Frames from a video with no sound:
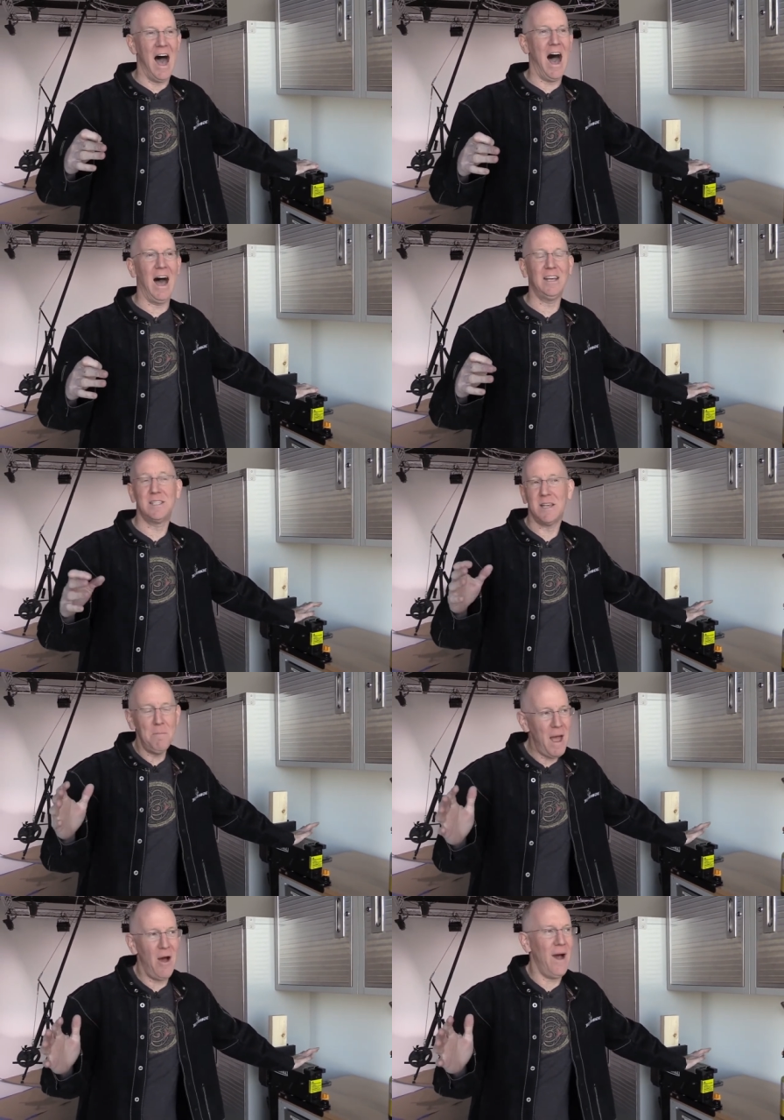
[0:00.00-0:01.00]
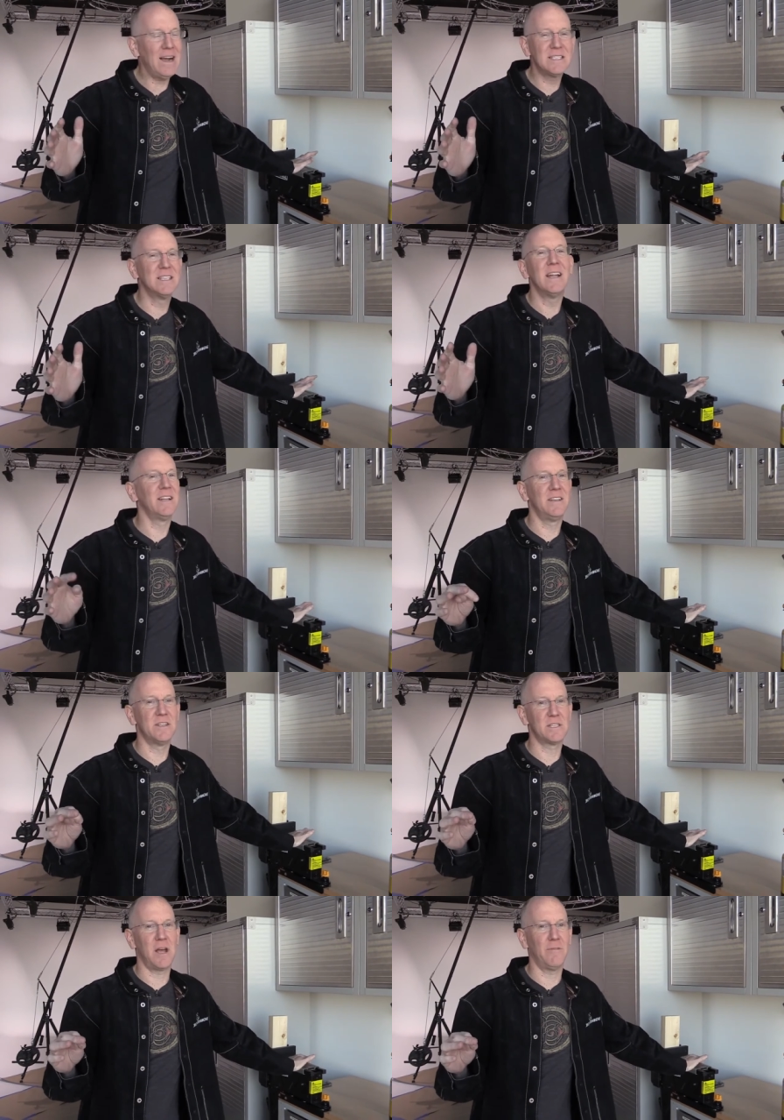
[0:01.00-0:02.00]
I somehow accidentally
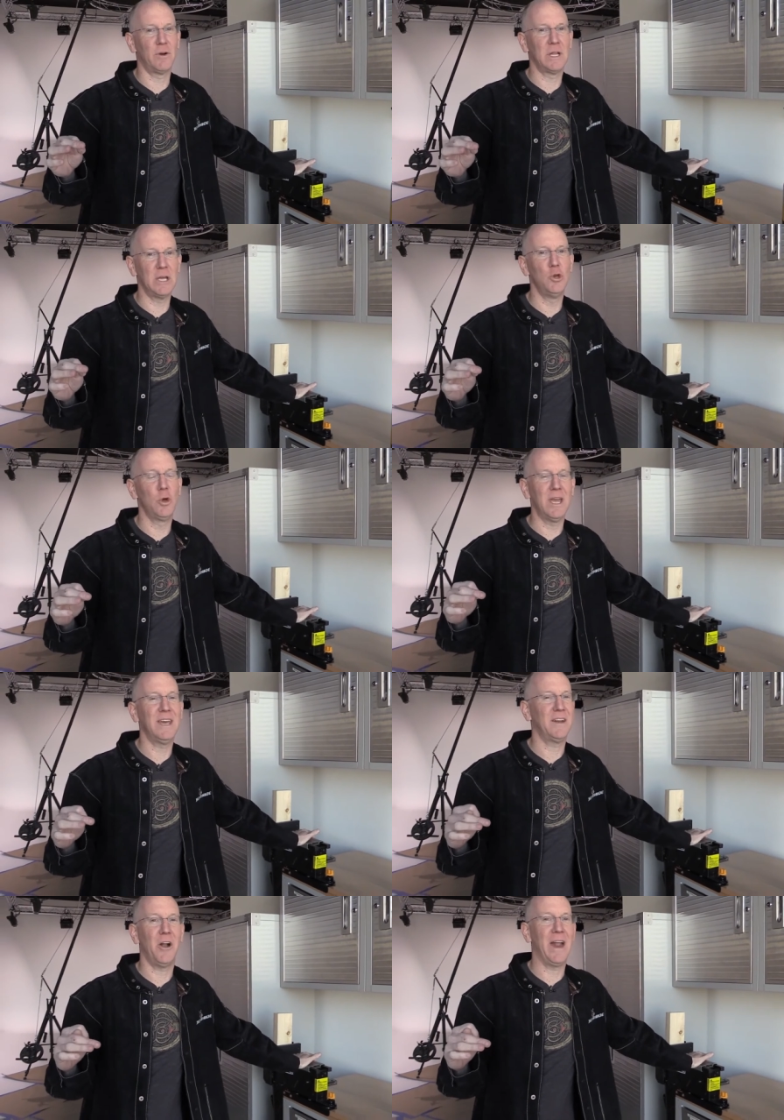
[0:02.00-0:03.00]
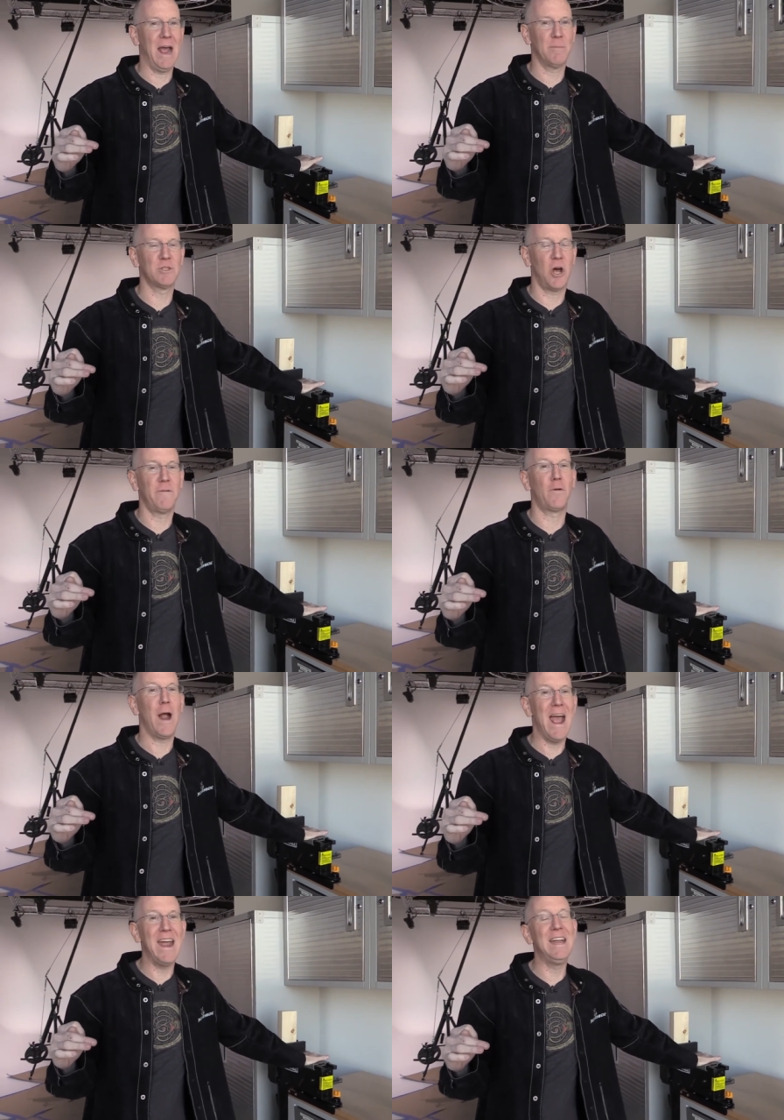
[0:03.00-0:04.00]
discovered that you could get it on Amazon
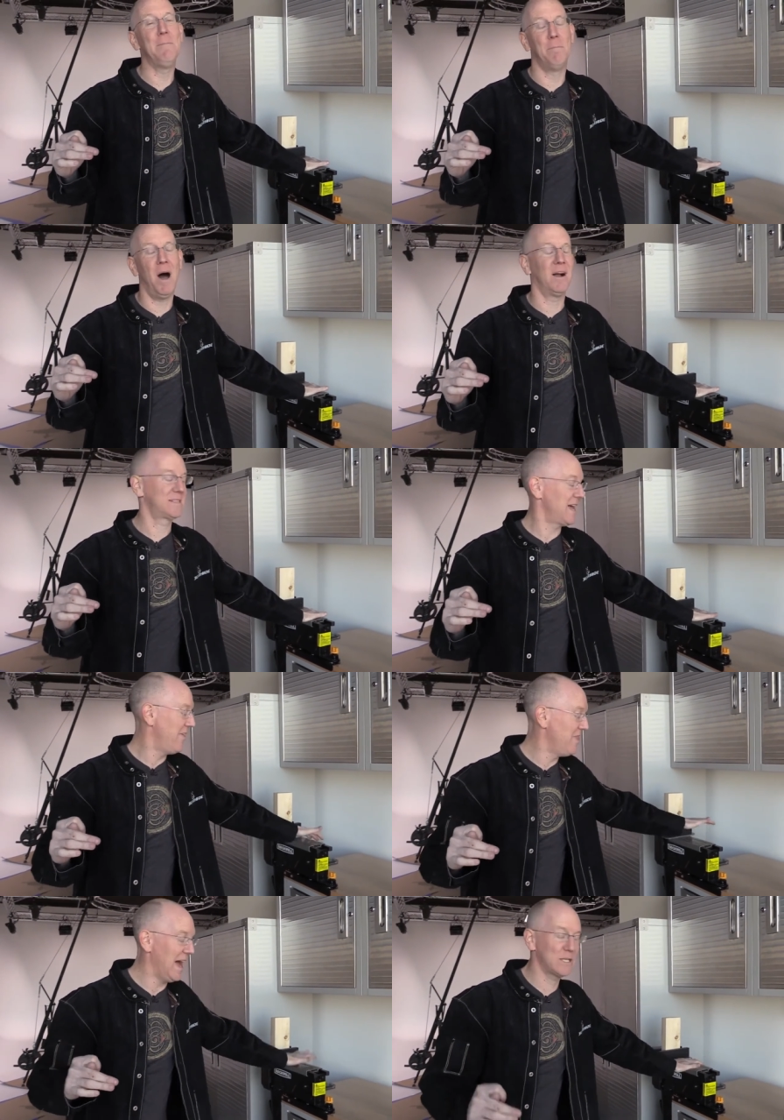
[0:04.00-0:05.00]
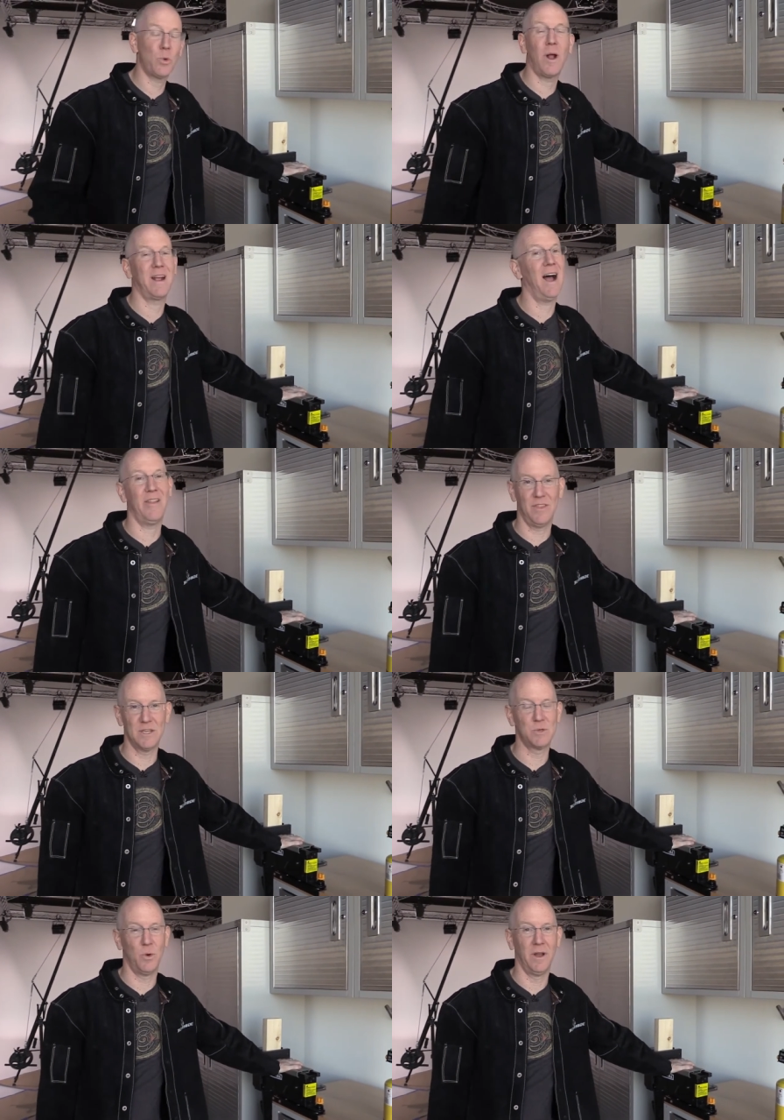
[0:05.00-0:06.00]
for 80 bucks, and that's where I got
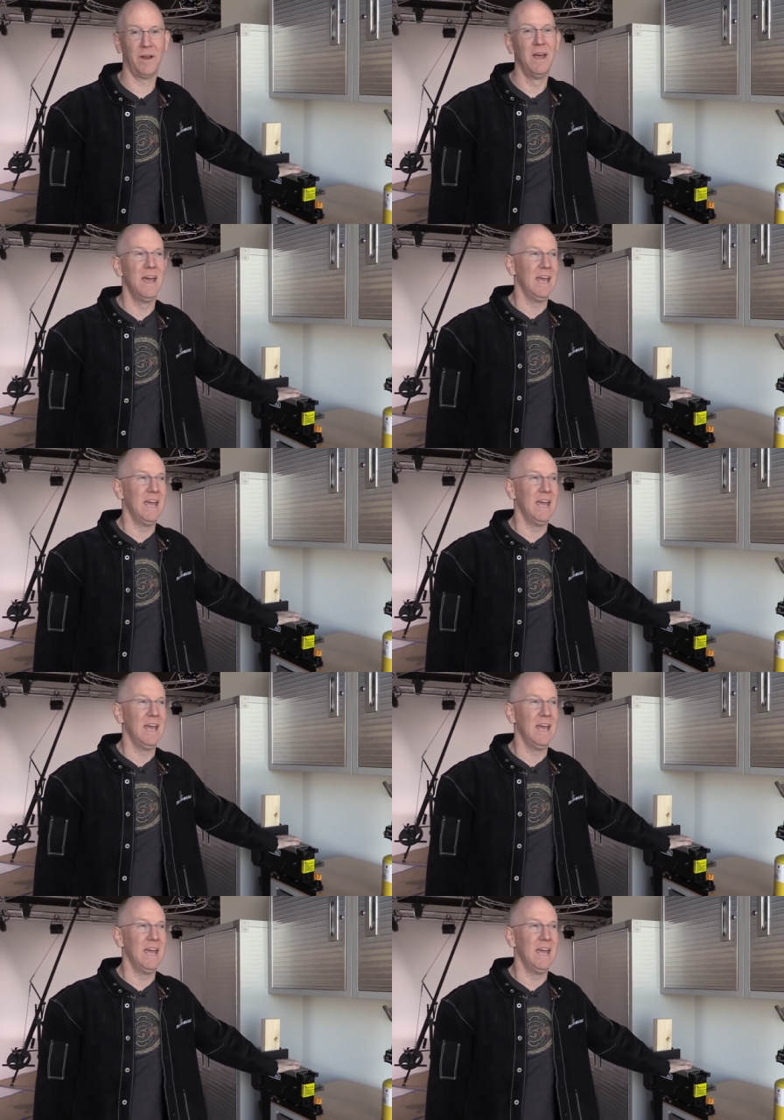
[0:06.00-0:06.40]
this one,